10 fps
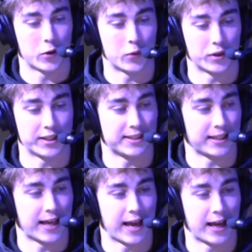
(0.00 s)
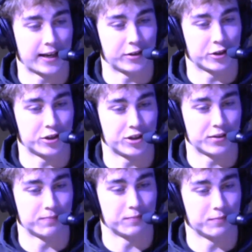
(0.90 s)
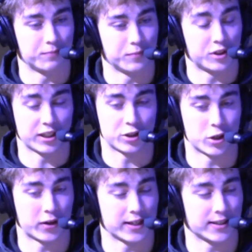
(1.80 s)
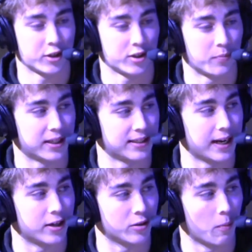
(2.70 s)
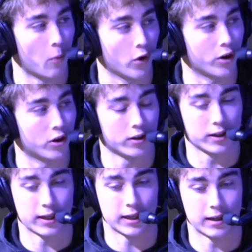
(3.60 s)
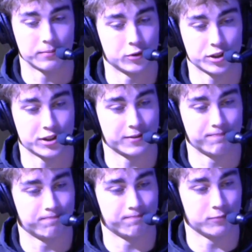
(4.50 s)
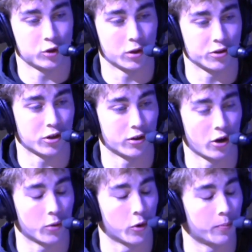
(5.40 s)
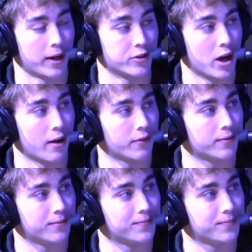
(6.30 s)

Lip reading: really see that and just see it showcased on such a big stage at Memorial just shows hard work pays off.